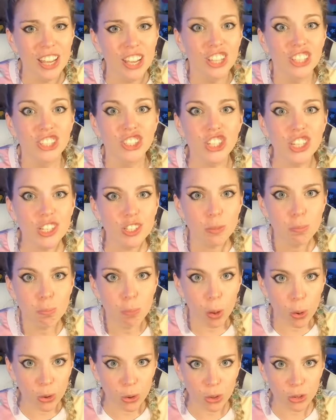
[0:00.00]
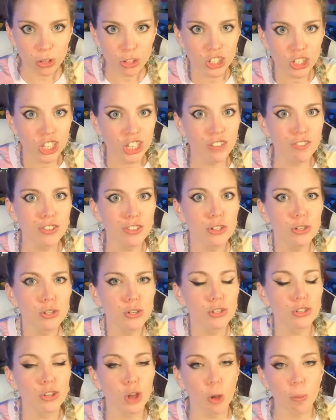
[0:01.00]
She's modal. She gives you
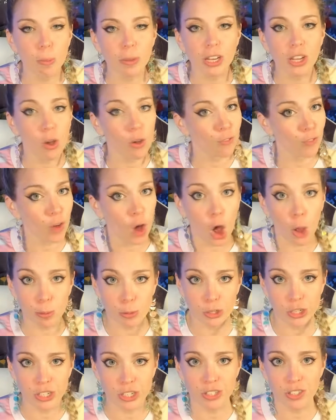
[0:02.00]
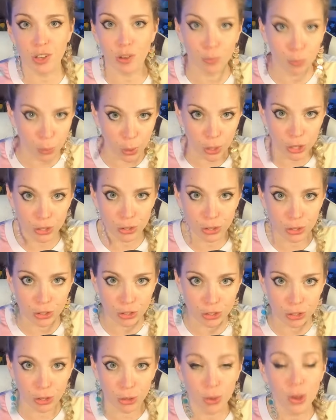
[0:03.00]
so many options of what you could
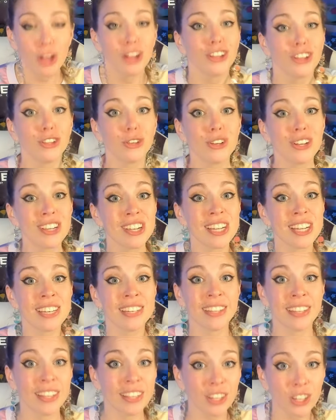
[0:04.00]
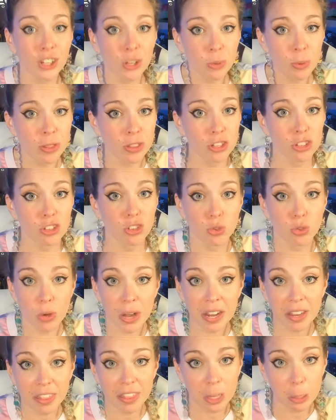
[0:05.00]
do. You could continue with the
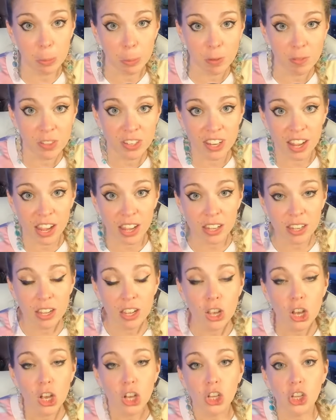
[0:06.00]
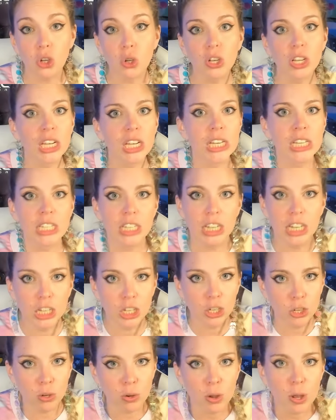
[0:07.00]
strength theme of the deck. You could
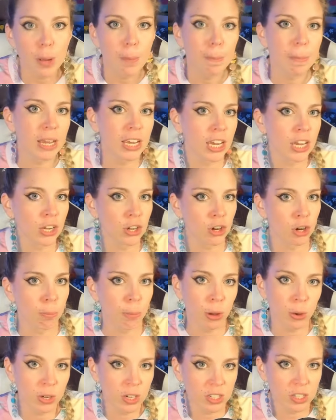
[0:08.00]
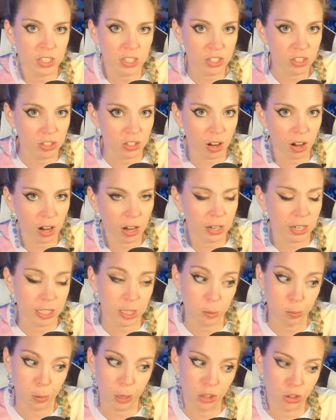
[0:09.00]
continue making your opponent discard,
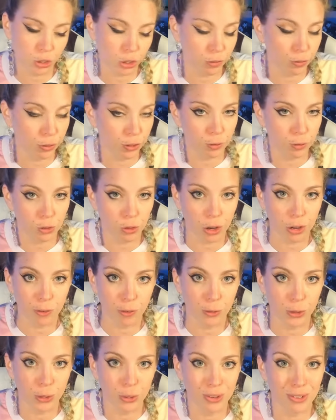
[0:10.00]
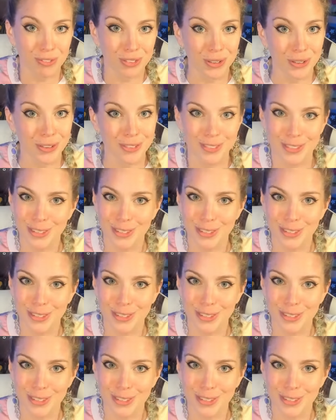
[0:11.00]
especially if you've drawn a few of those.